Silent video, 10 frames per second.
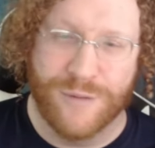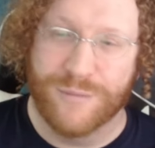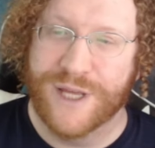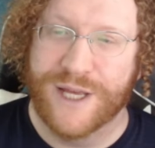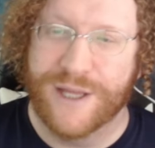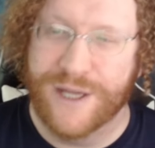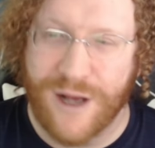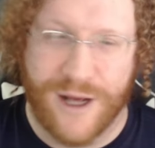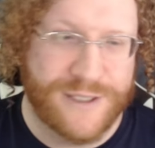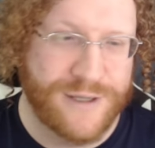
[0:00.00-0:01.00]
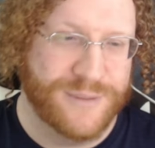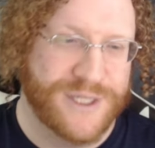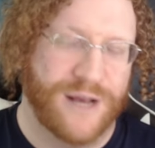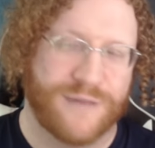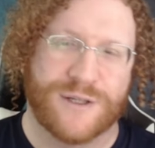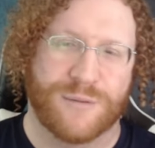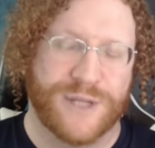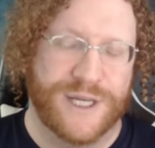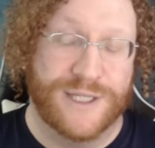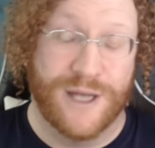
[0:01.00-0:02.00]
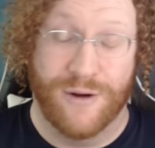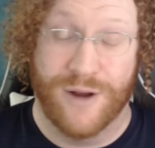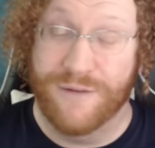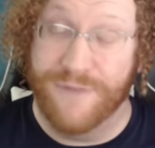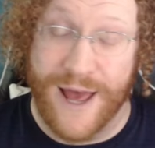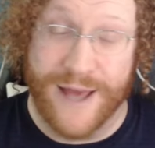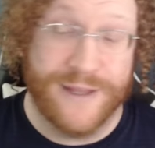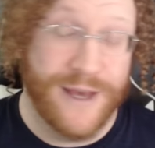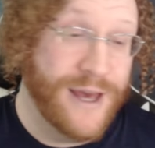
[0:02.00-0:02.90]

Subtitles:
completely docks themselves, so please don't. In fact,